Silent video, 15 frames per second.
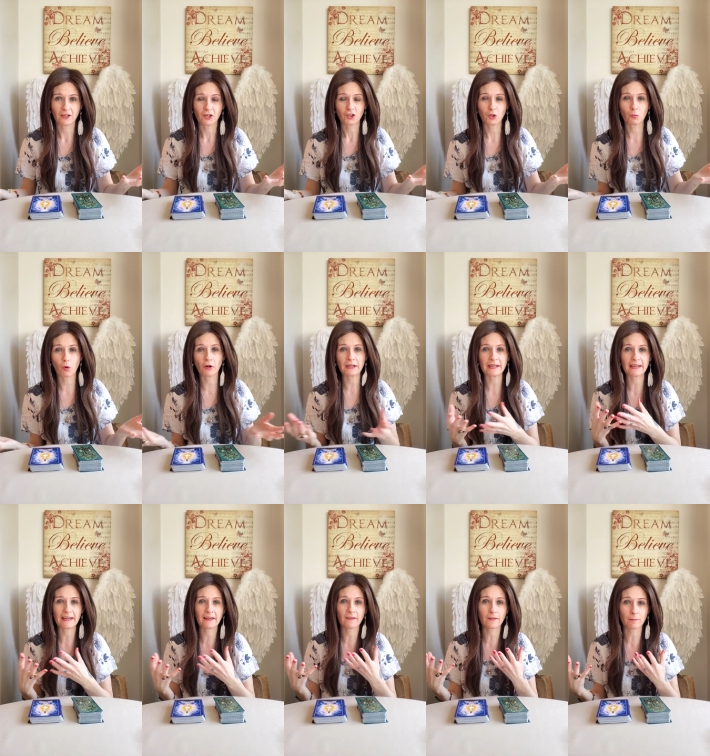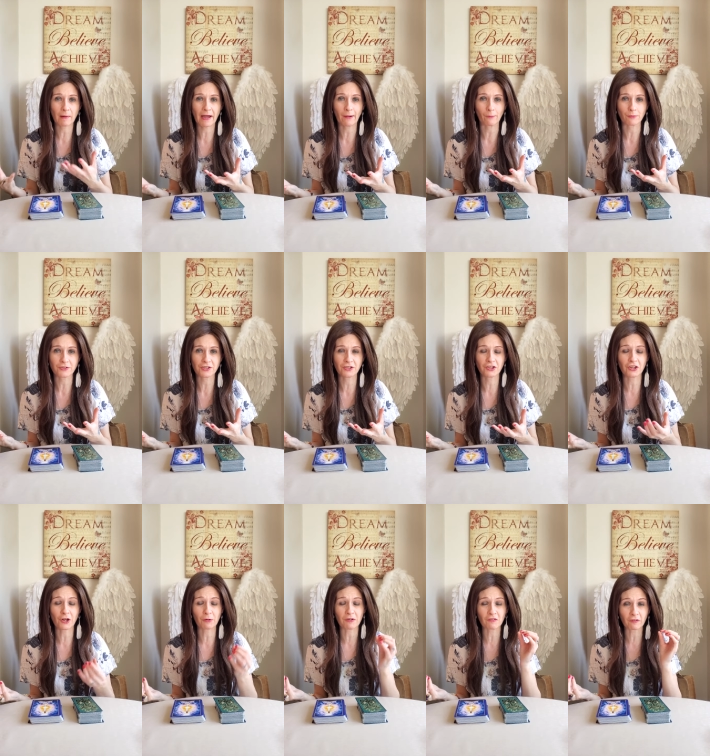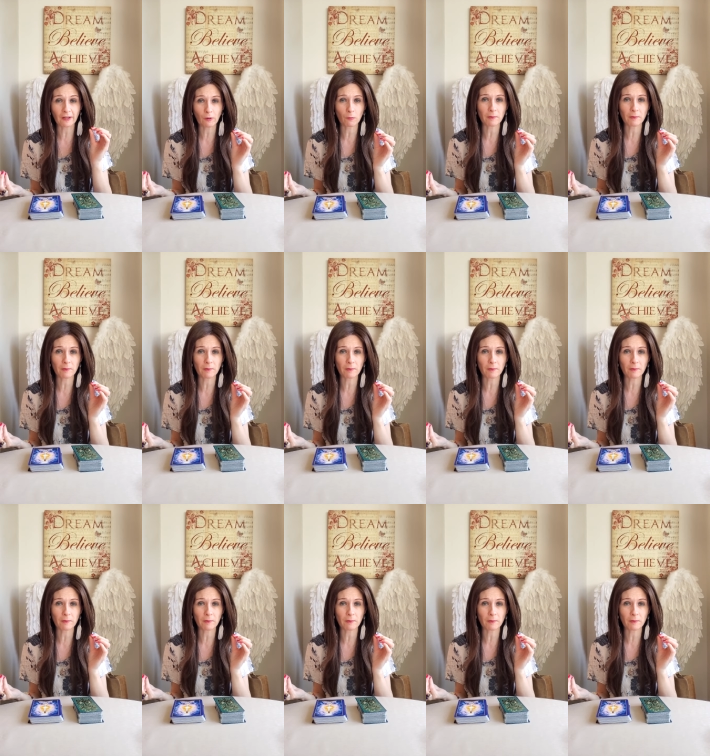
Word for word: You want to hear them out, and you know, you're a little